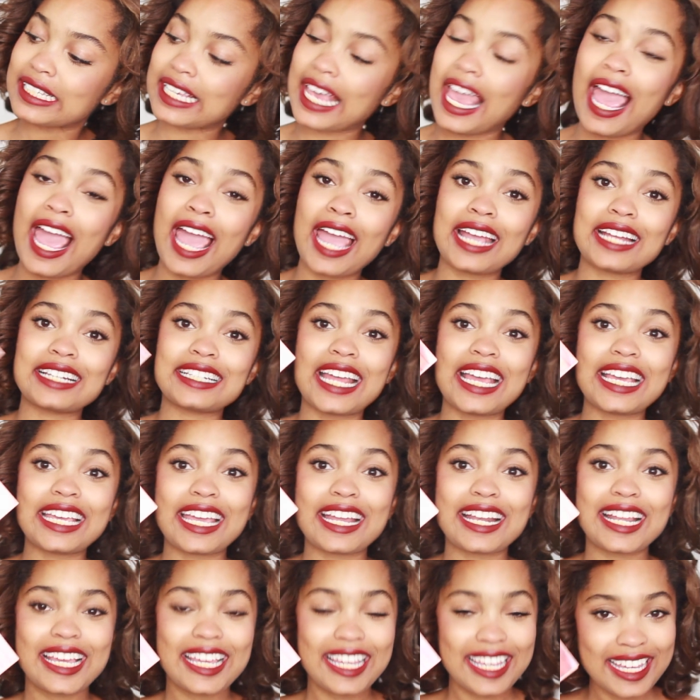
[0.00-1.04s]
Decay
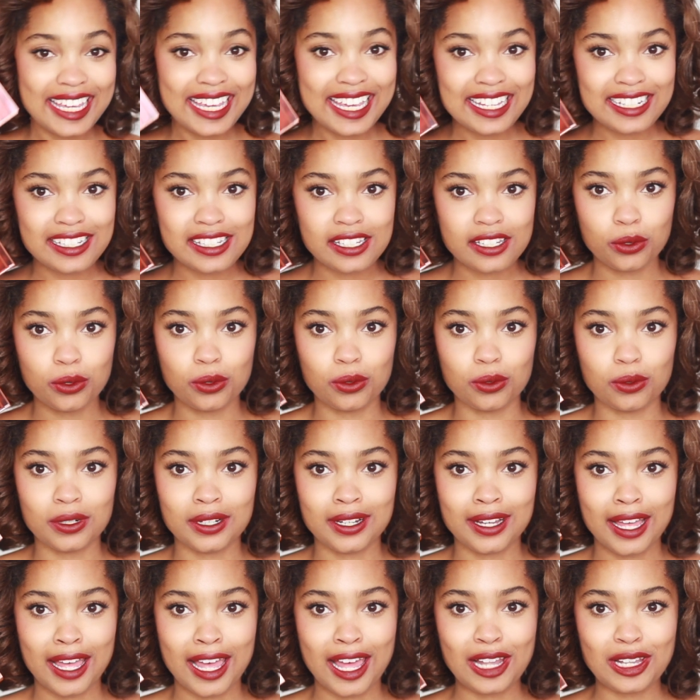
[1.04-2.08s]
Naked Heat. Ooh.
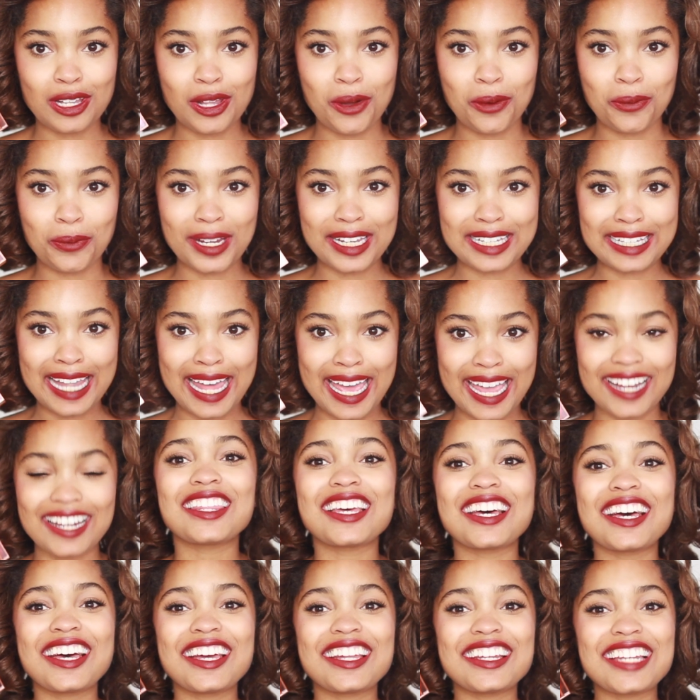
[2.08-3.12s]
Hello, ring light.
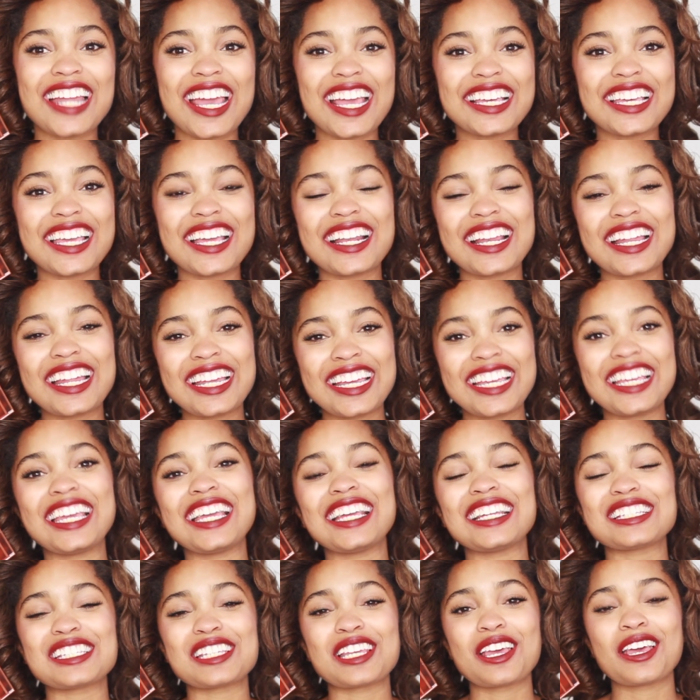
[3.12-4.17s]
The Naked
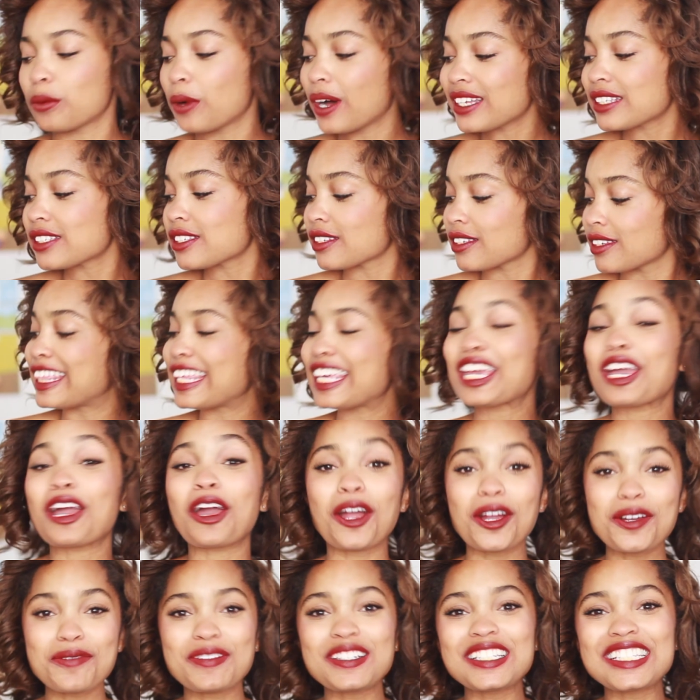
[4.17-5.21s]
Heat, what? The
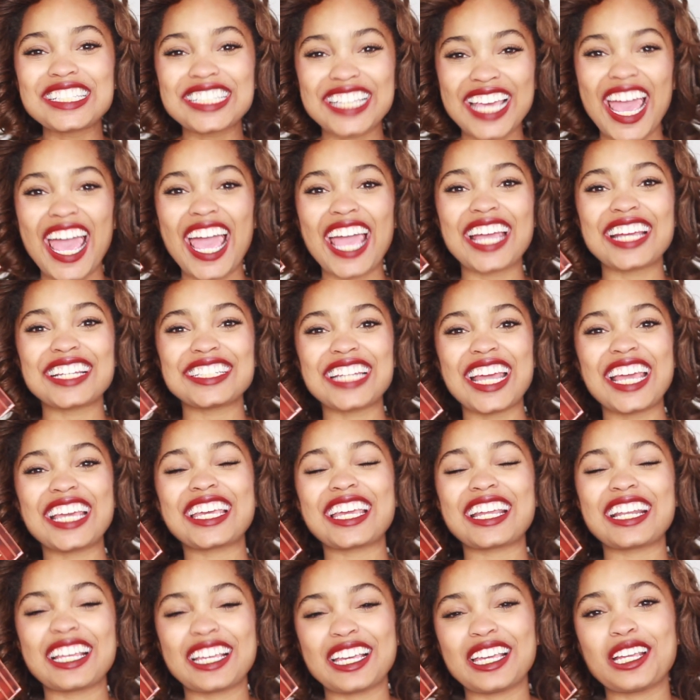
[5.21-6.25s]
Urban Decay
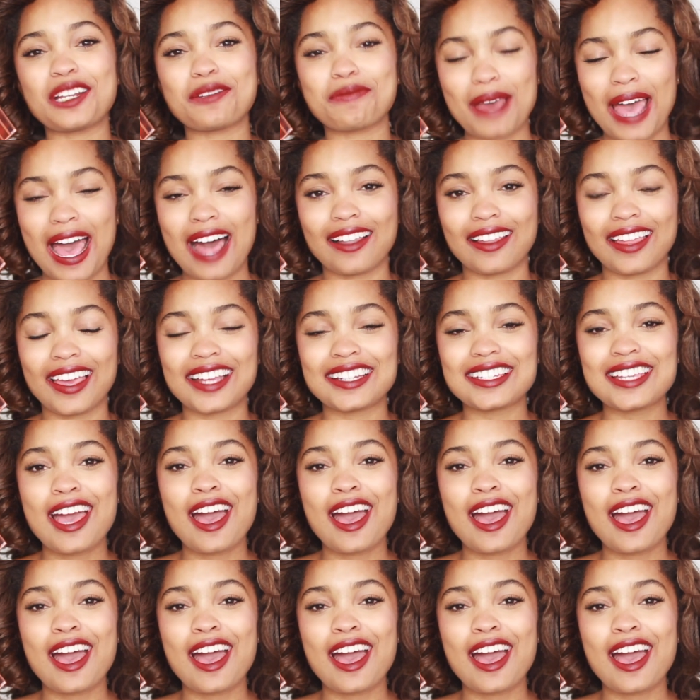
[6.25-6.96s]
Naked Heat palette.